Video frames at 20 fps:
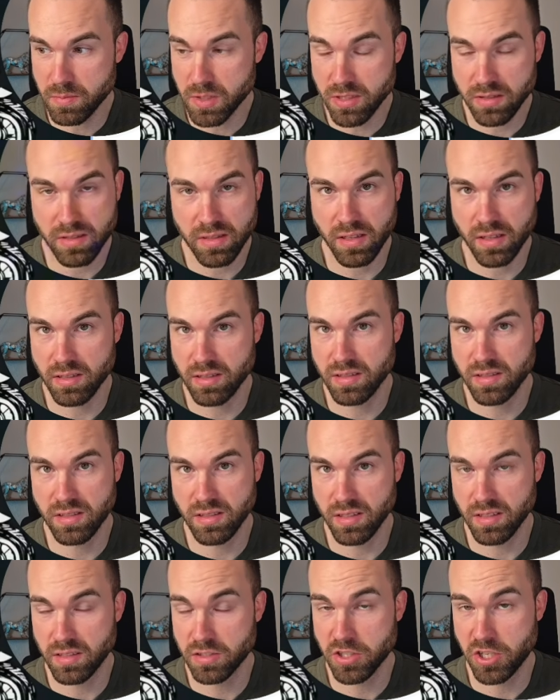mistakes
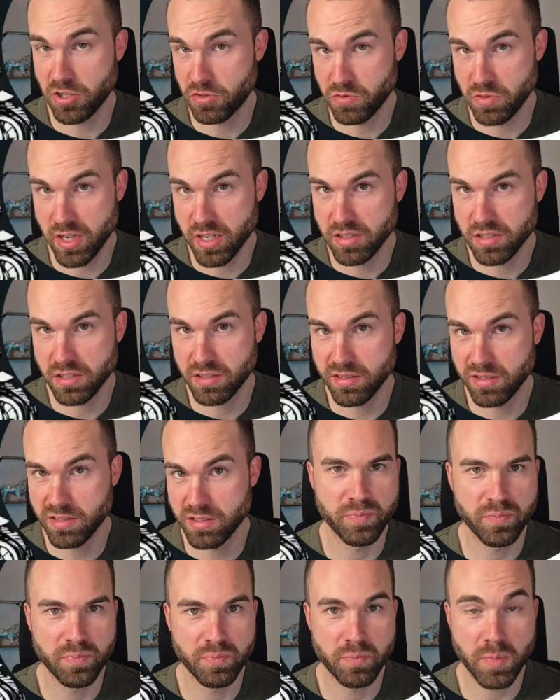in these
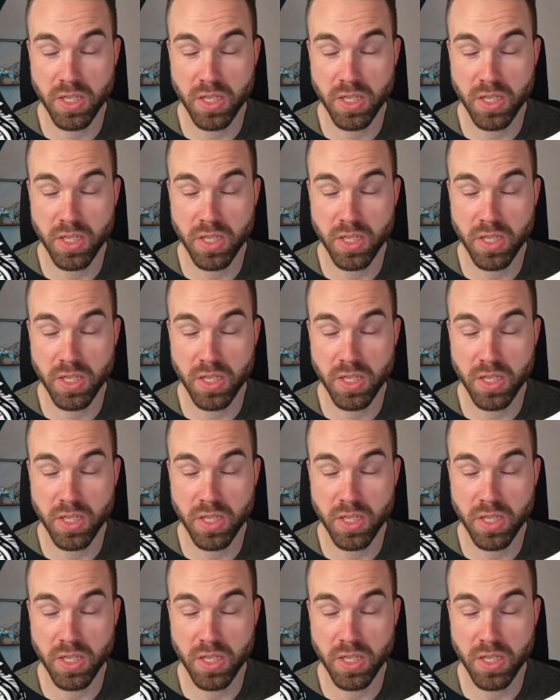generations.